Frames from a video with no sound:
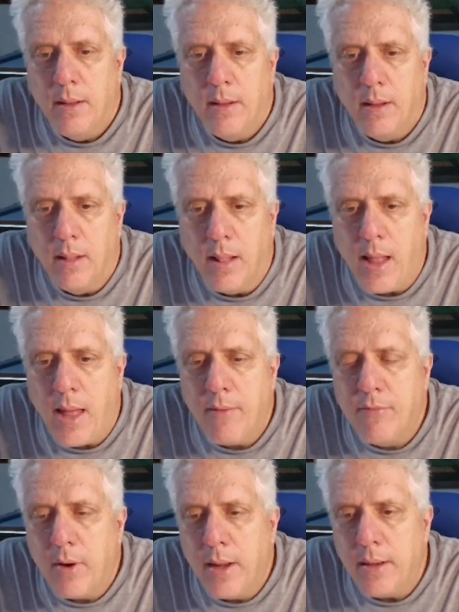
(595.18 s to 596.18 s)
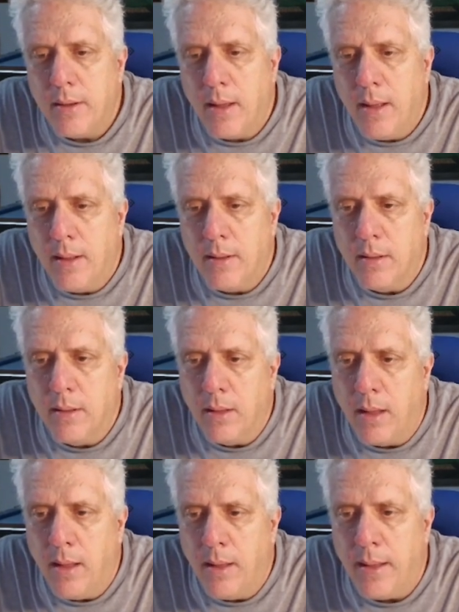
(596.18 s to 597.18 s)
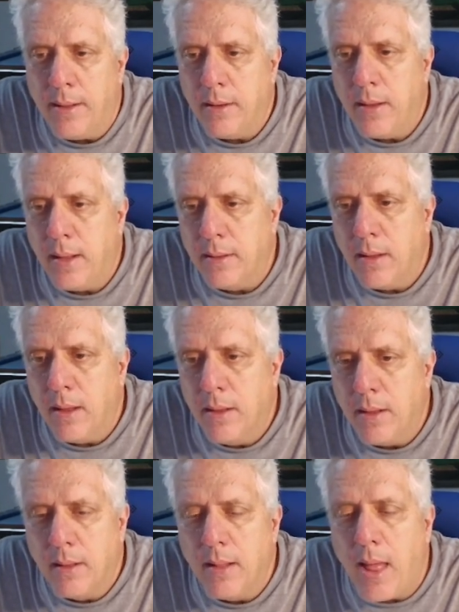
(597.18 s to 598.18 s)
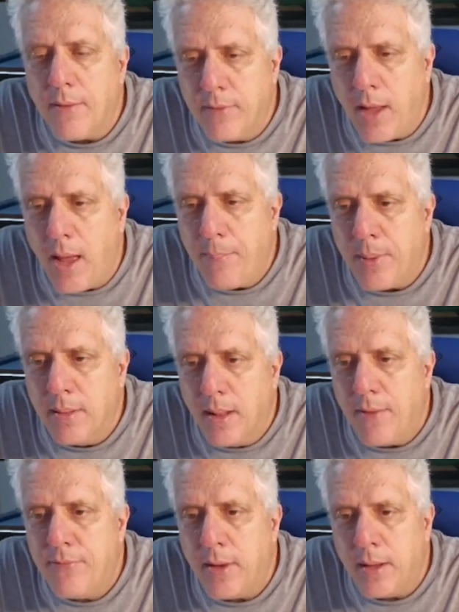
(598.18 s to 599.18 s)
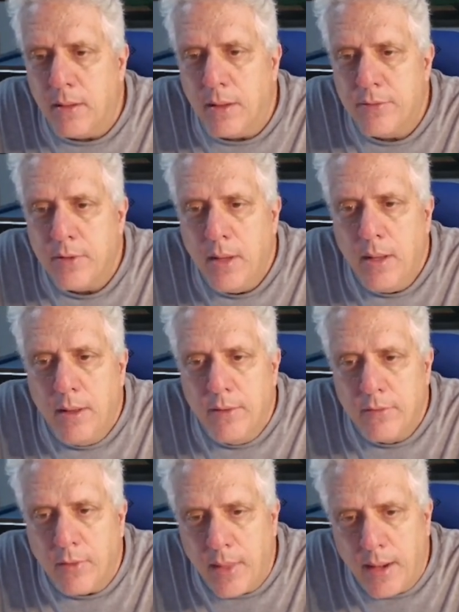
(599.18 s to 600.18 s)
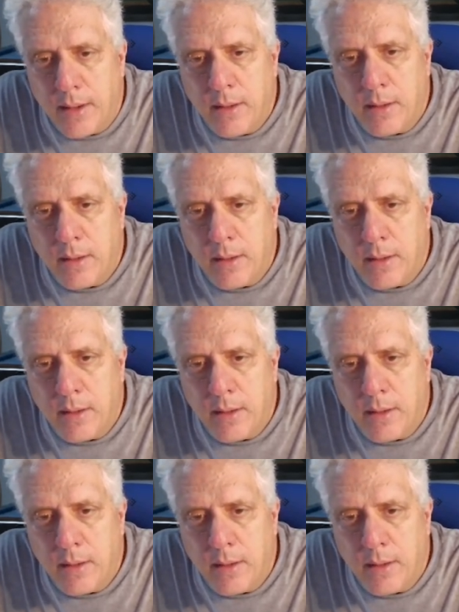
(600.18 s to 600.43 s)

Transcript: A lot of right and a lot of top and left English so that it can